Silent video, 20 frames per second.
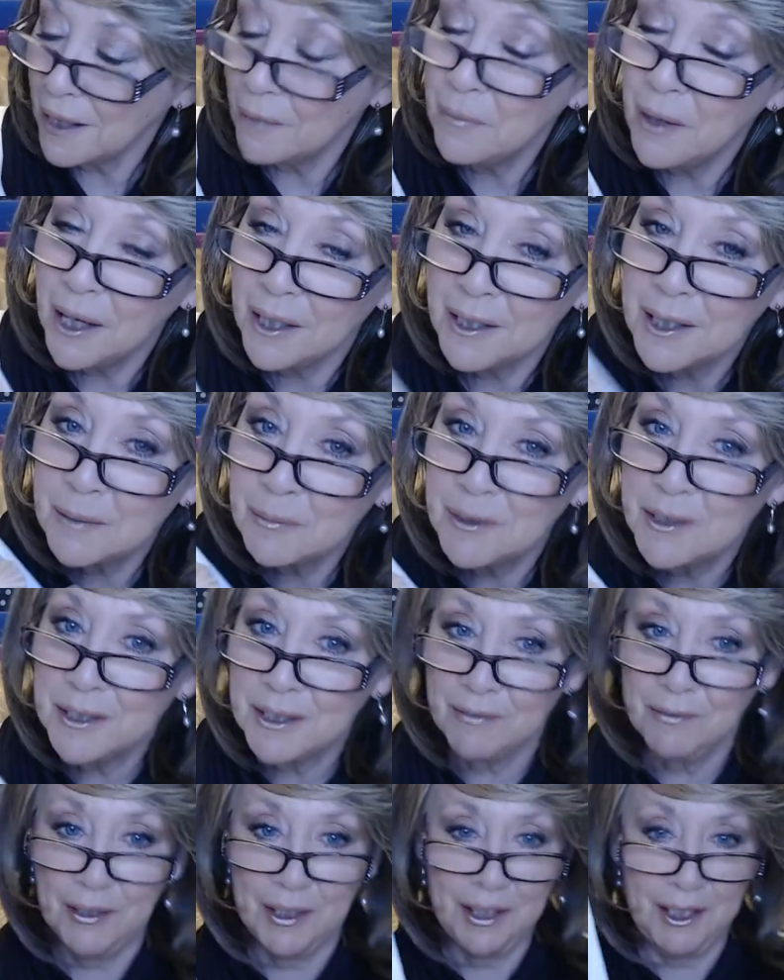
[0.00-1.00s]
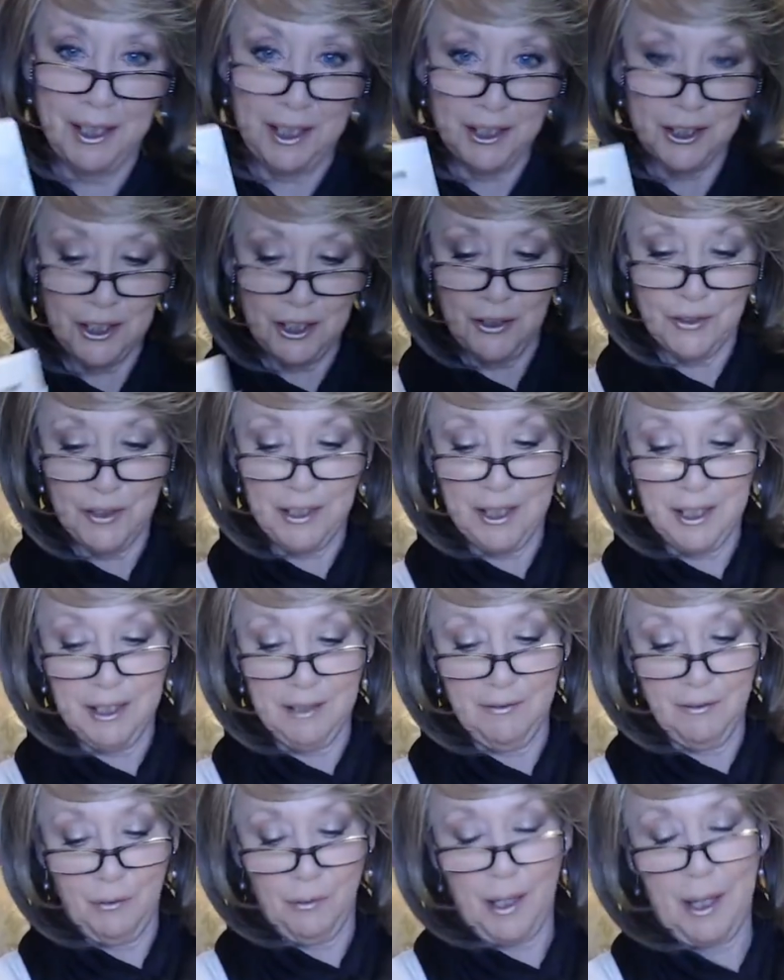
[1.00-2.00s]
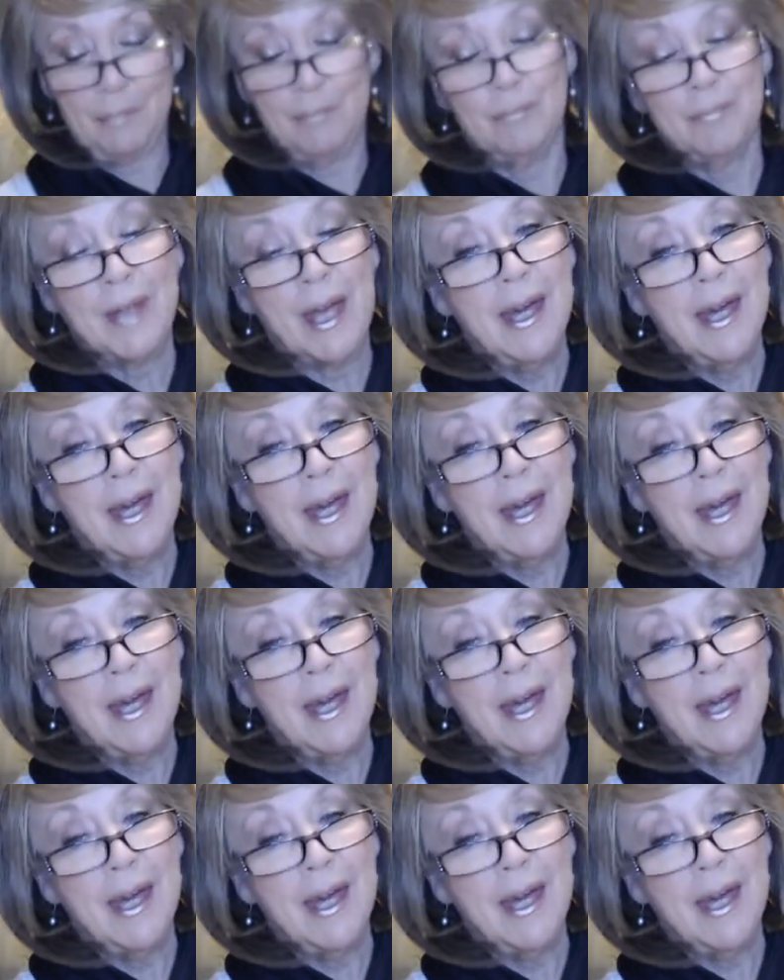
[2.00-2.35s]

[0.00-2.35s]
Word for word: I bought it specifically to use in a giveaway.